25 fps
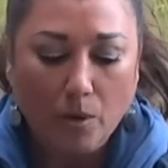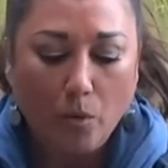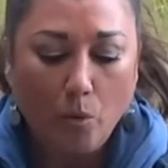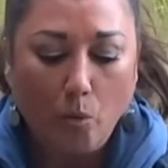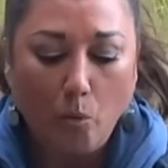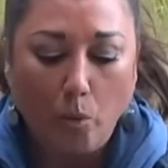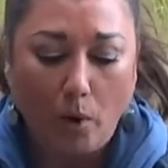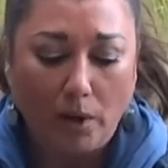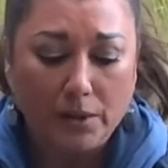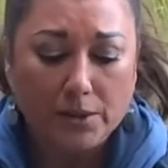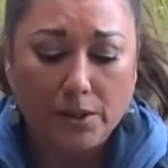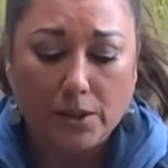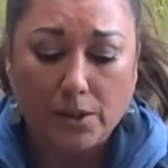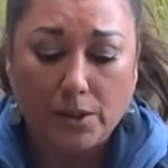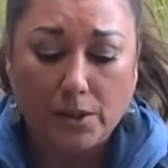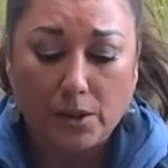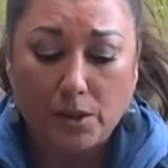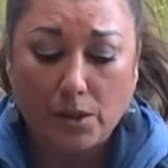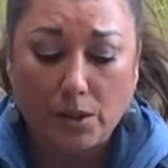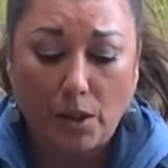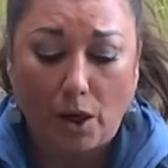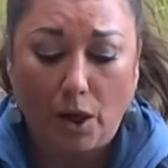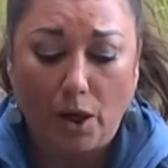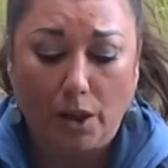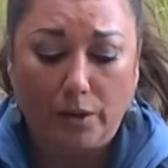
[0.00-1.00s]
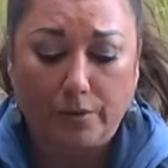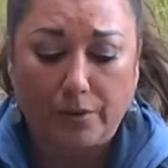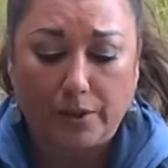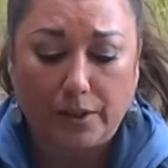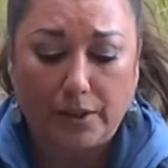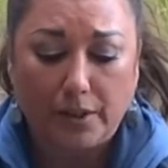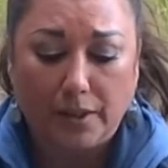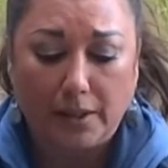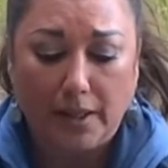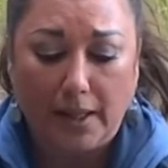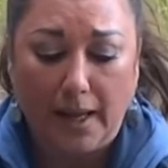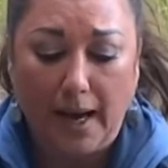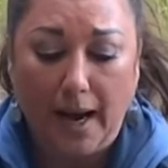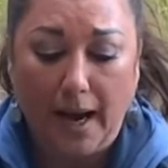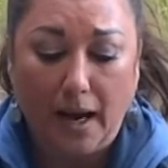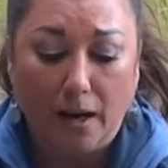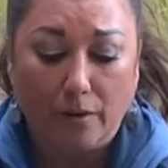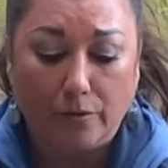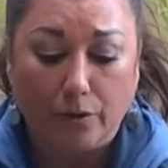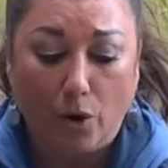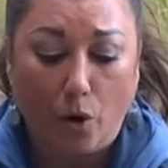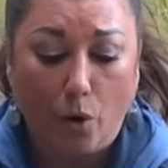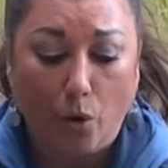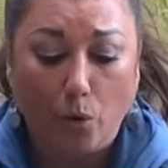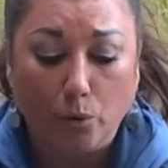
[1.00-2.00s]
Once starved, they have
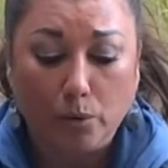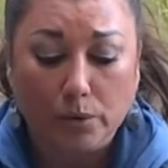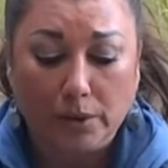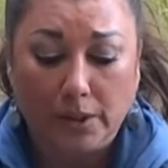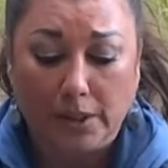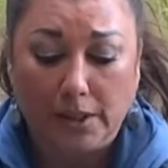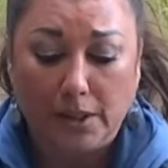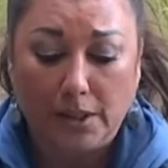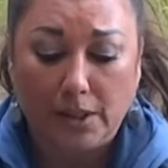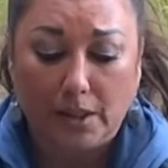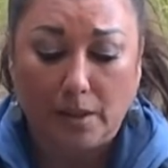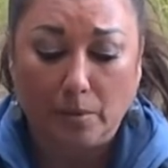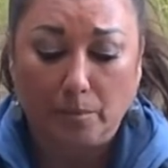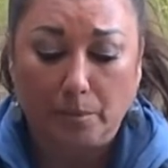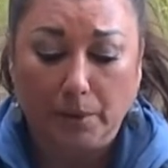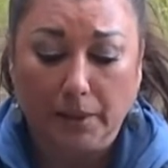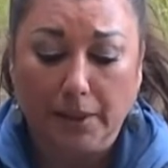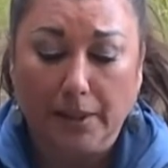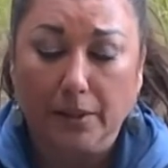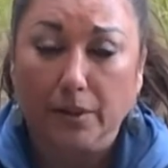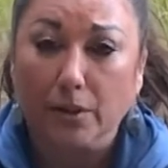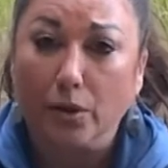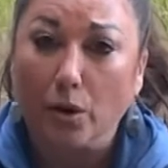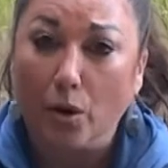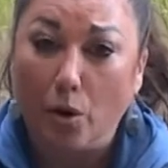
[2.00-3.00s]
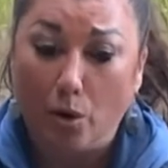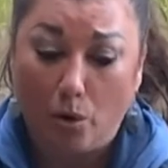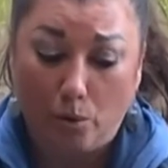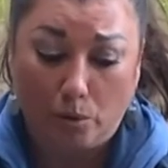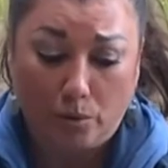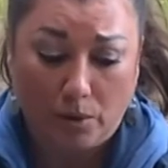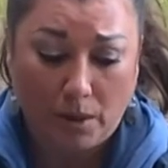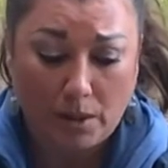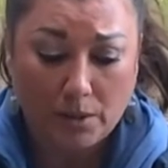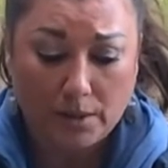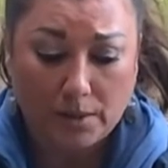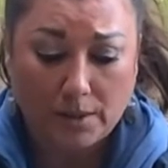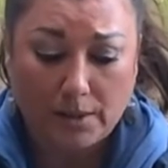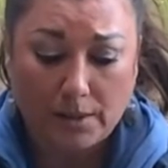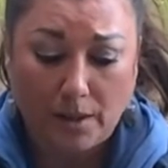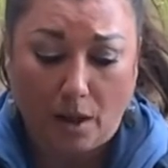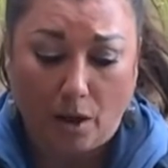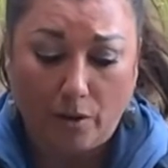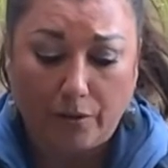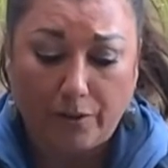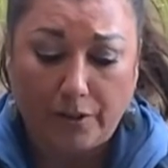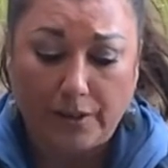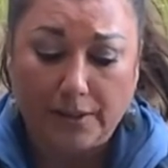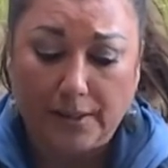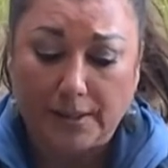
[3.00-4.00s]
only to complete their own
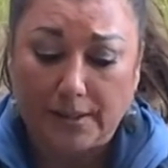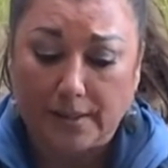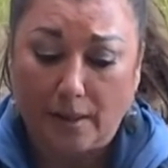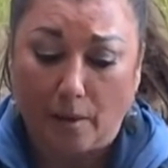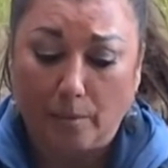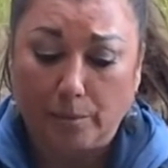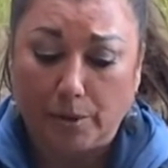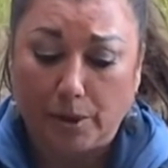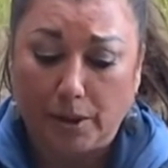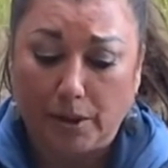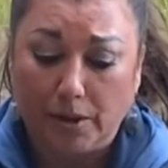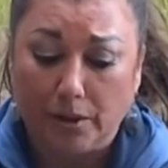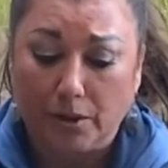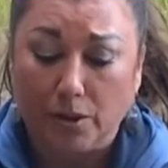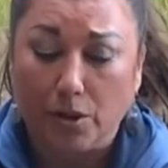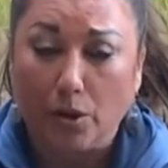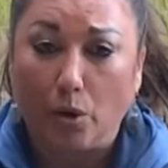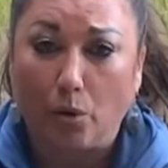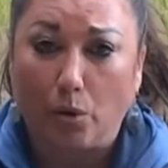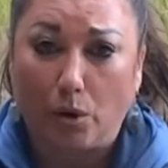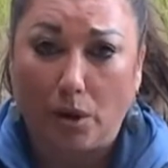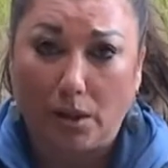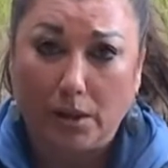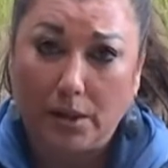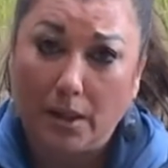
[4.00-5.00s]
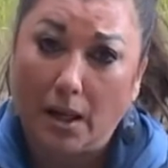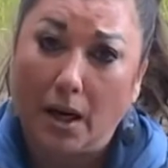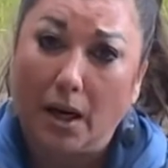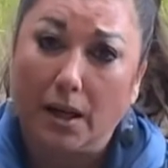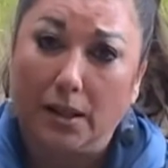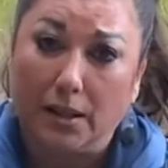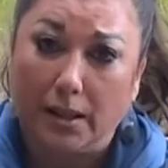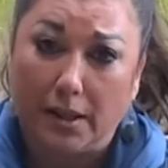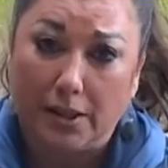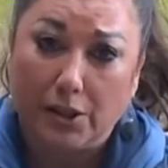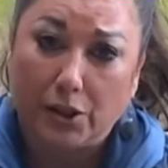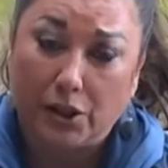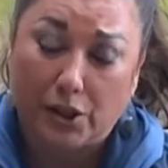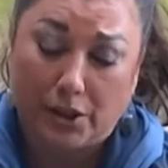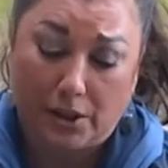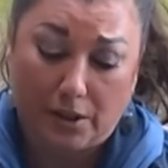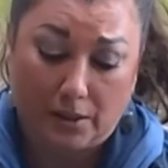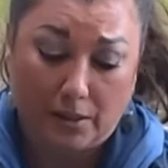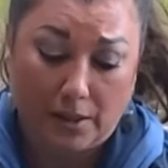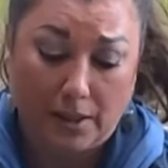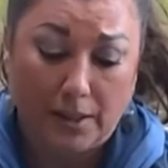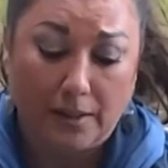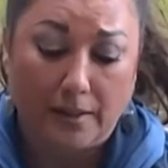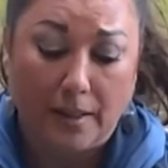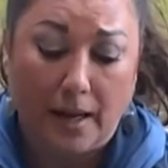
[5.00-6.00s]
self-consumption and total annihilation
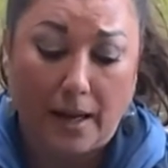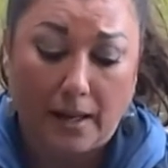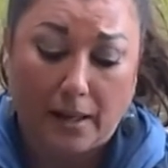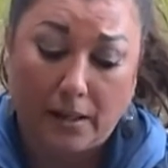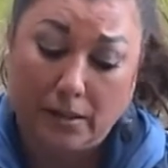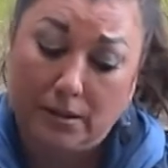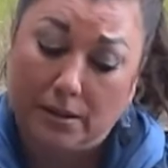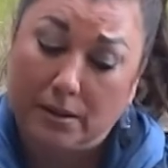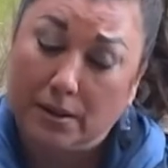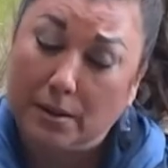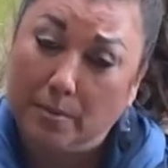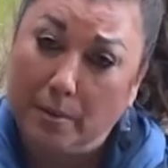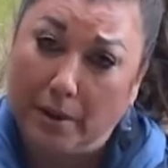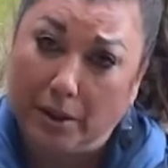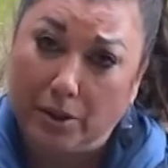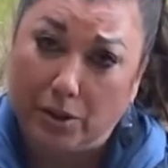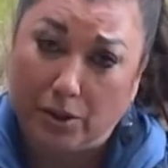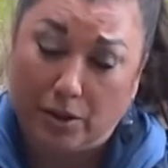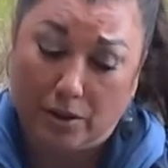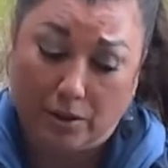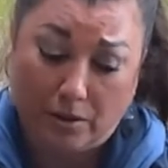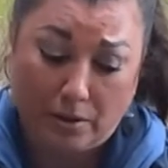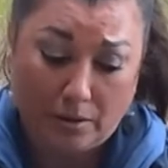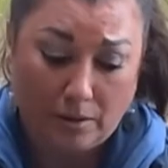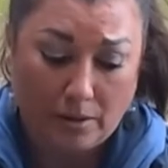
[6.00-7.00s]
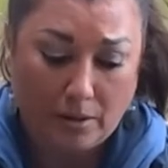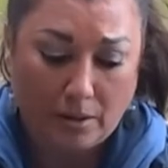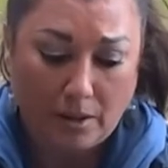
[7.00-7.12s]
in that consummation.